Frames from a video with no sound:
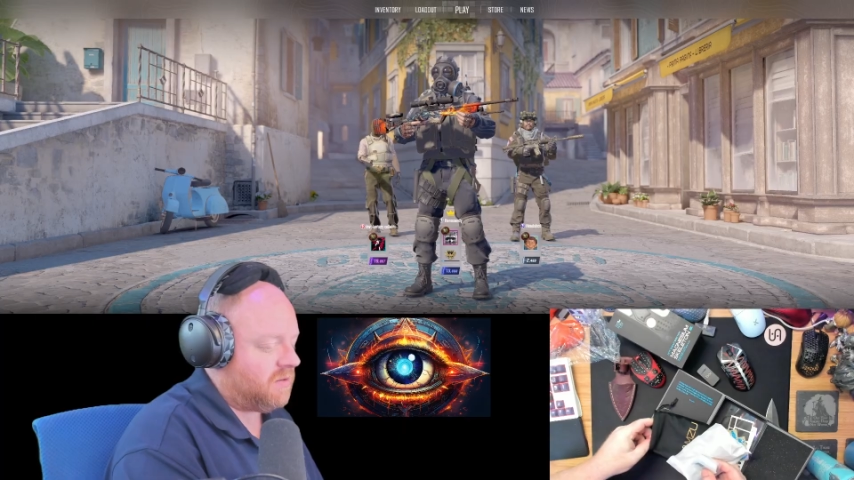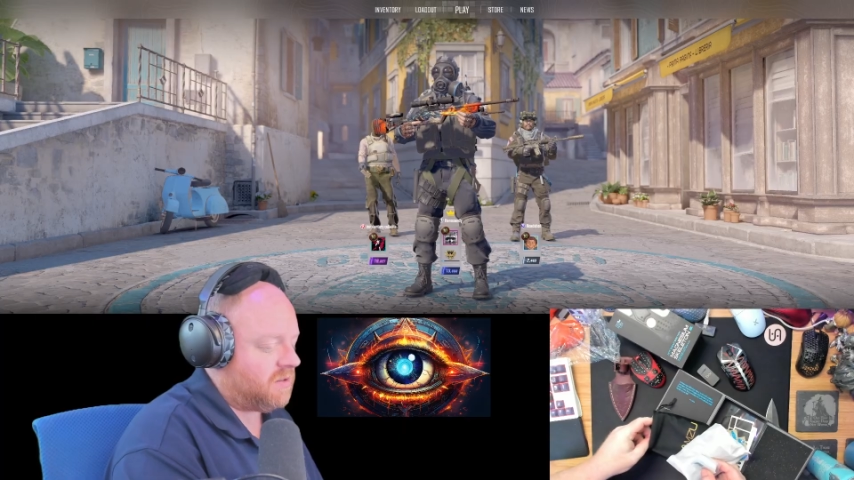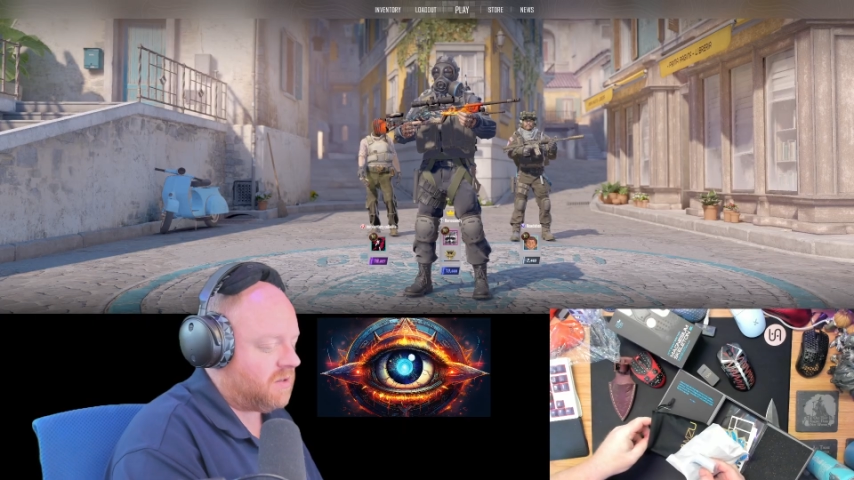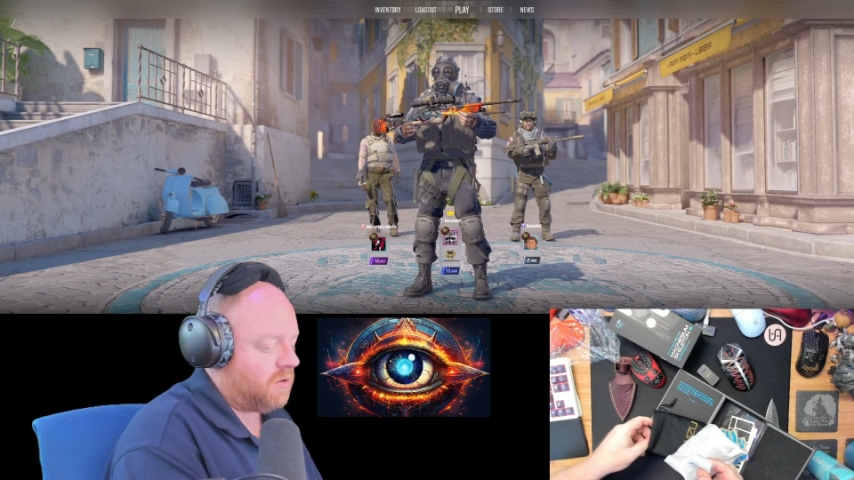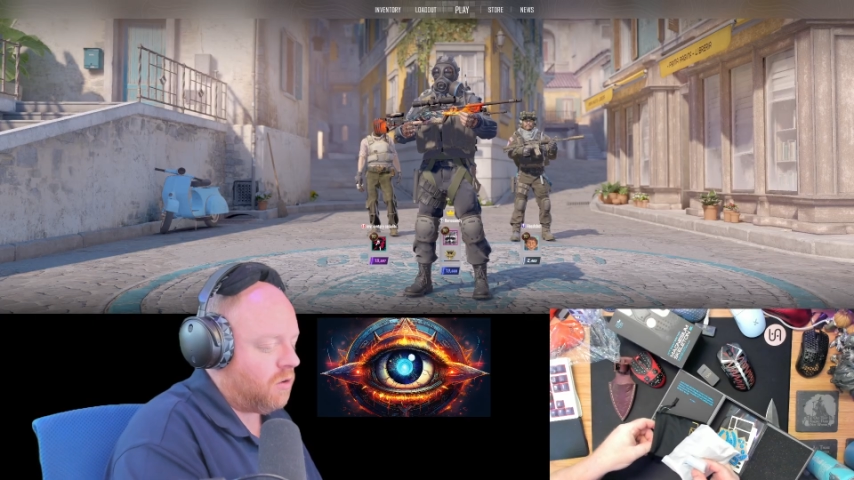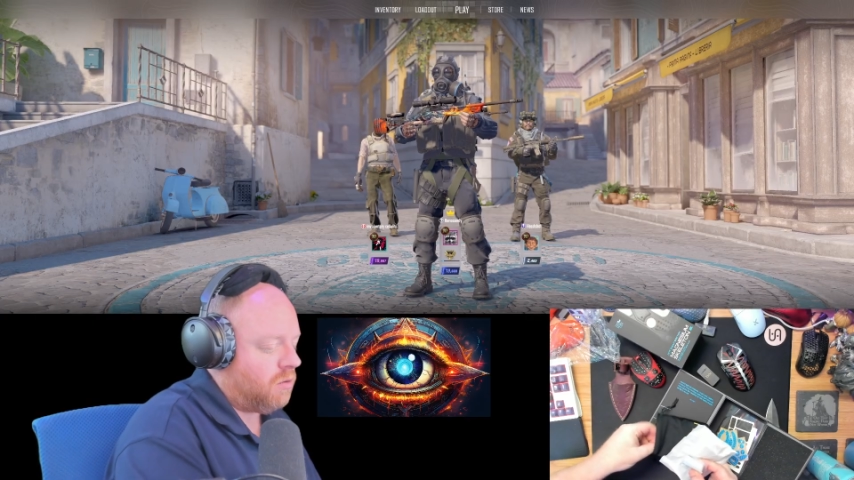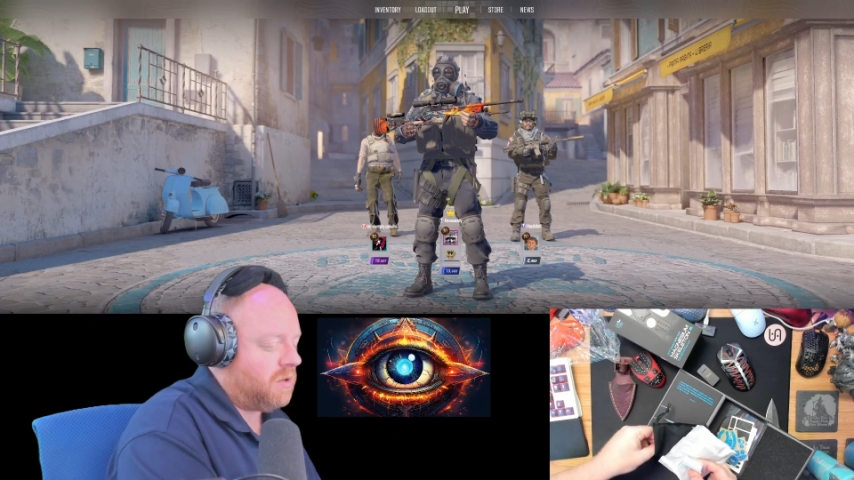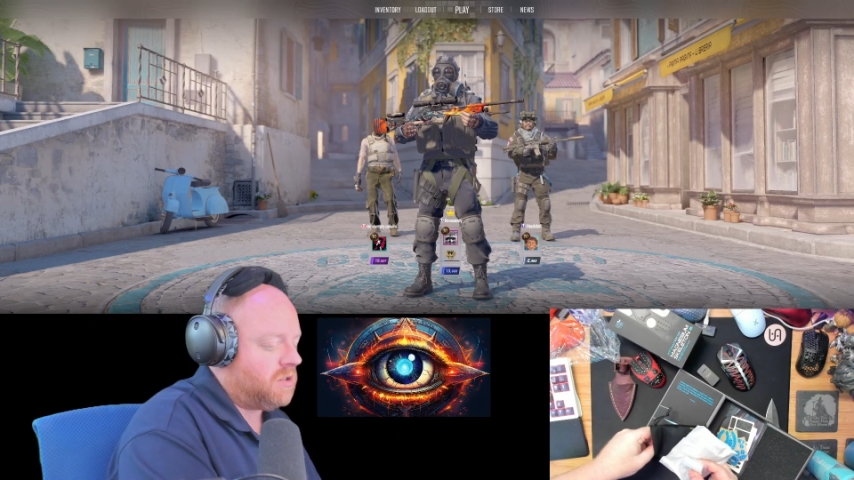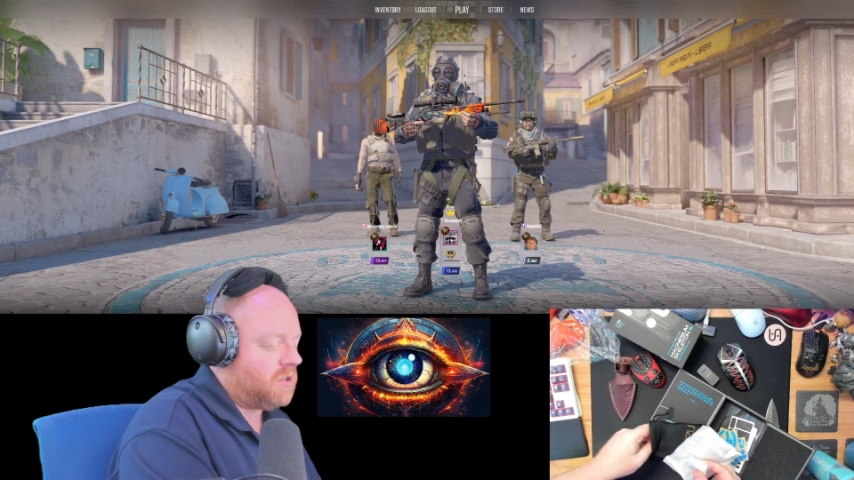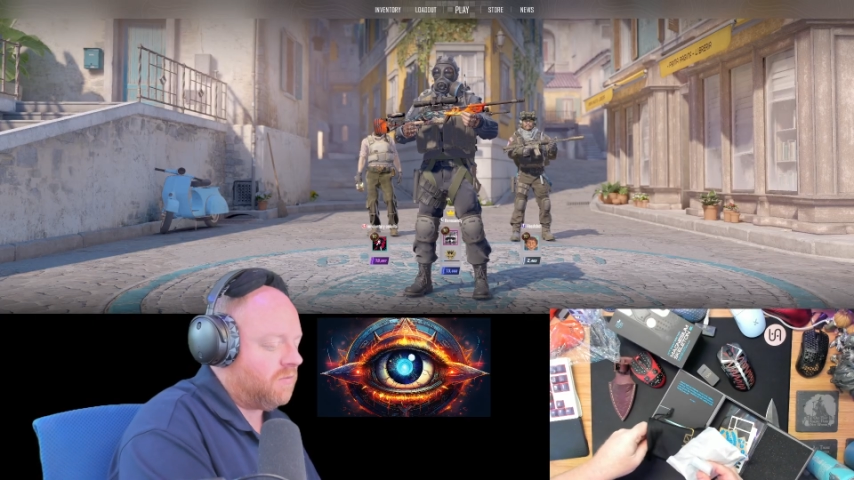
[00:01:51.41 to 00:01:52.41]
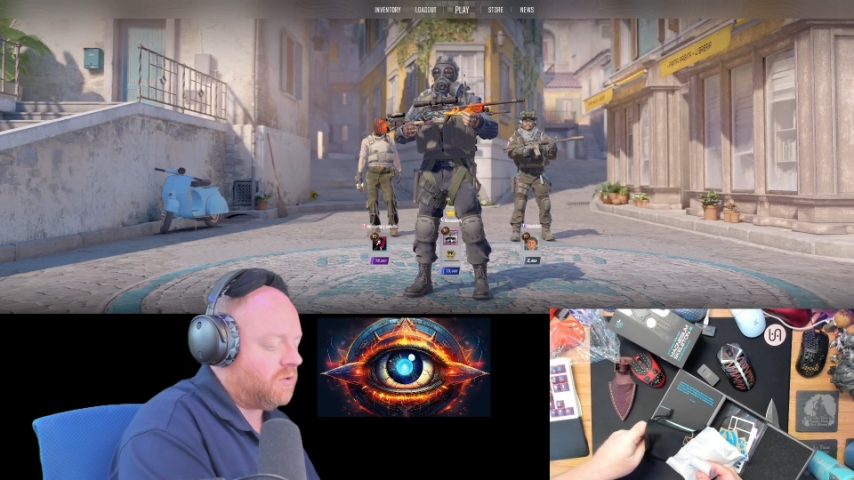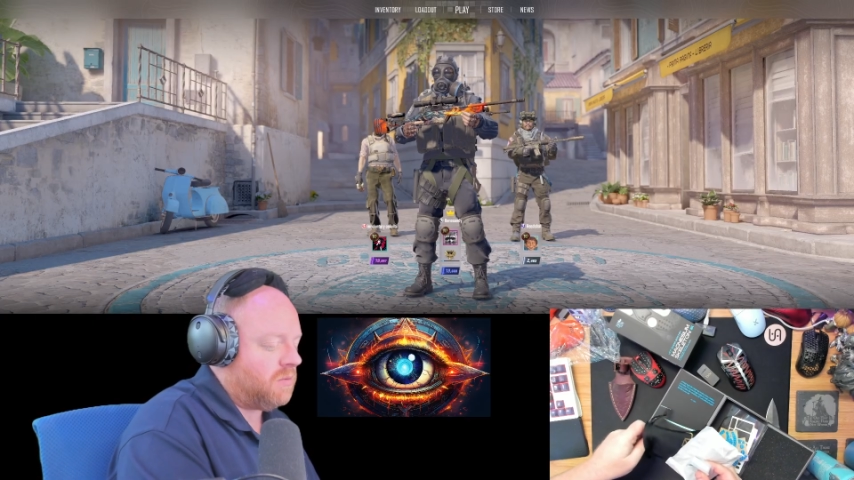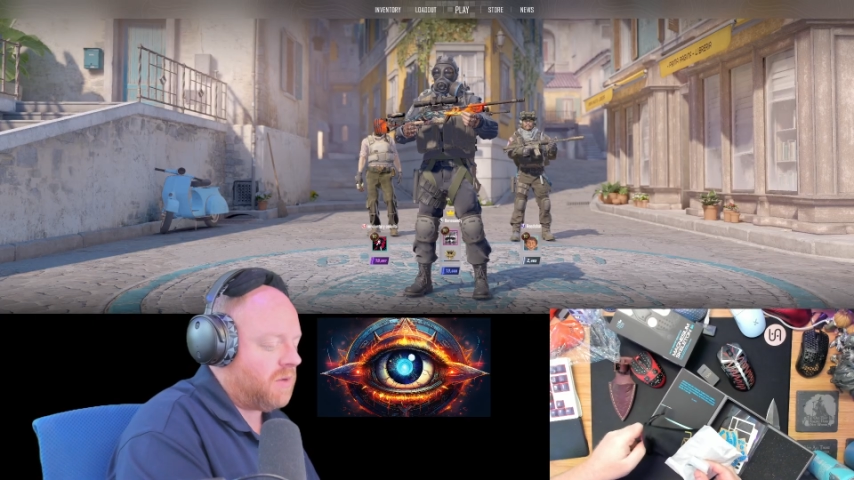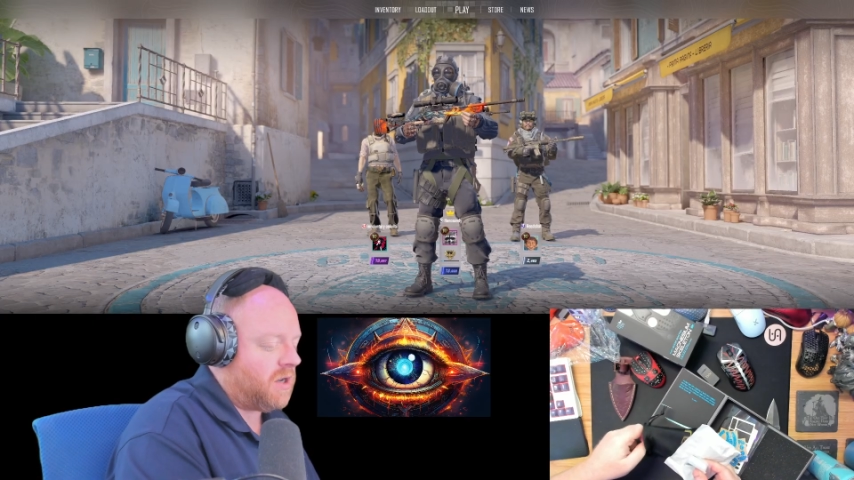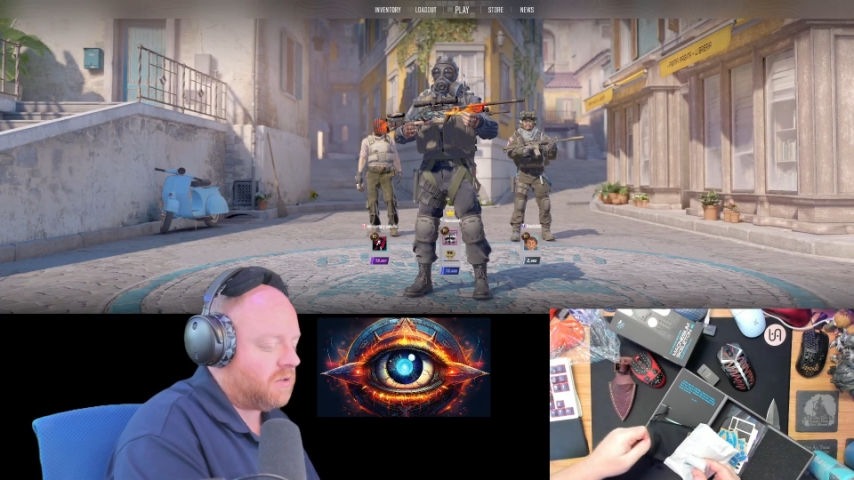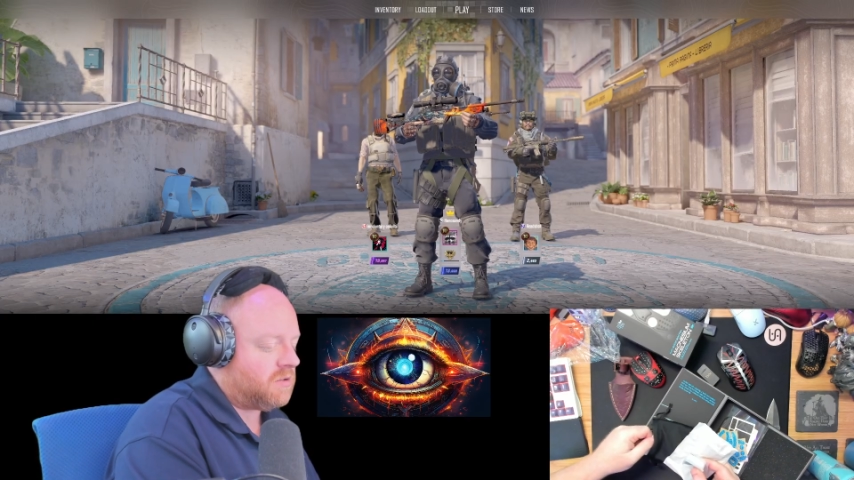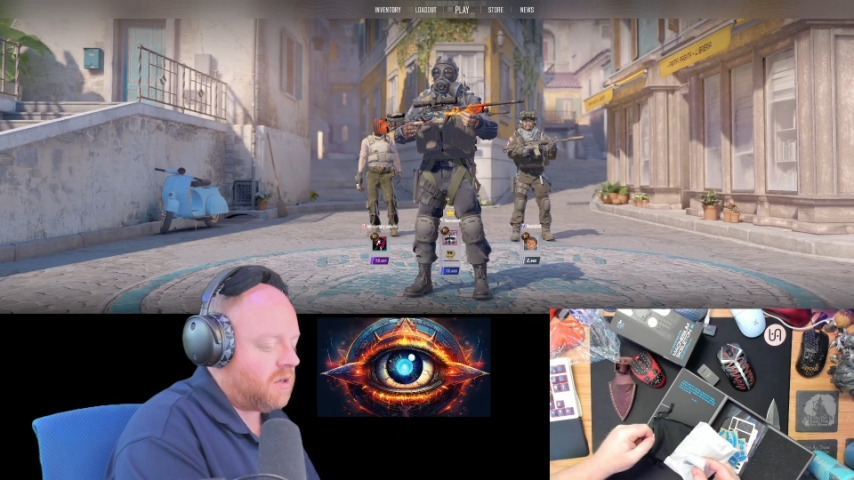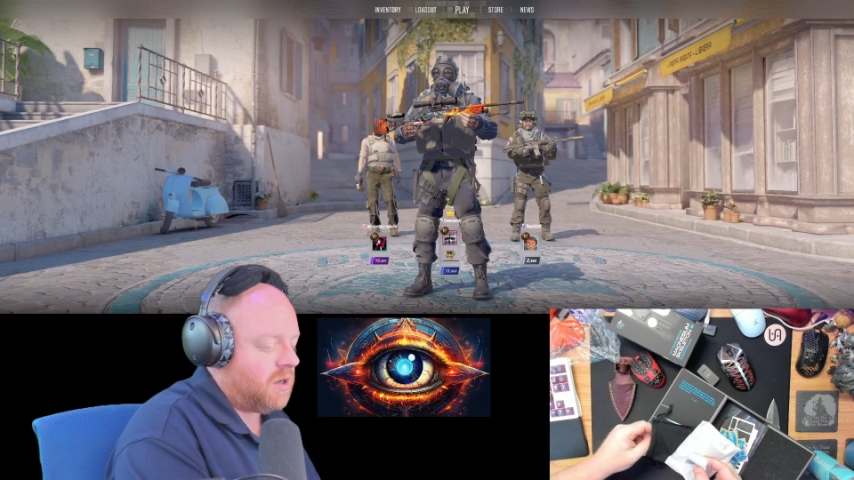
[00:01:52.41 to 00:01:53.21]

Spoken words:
It's like, oh, be safe with your mouse.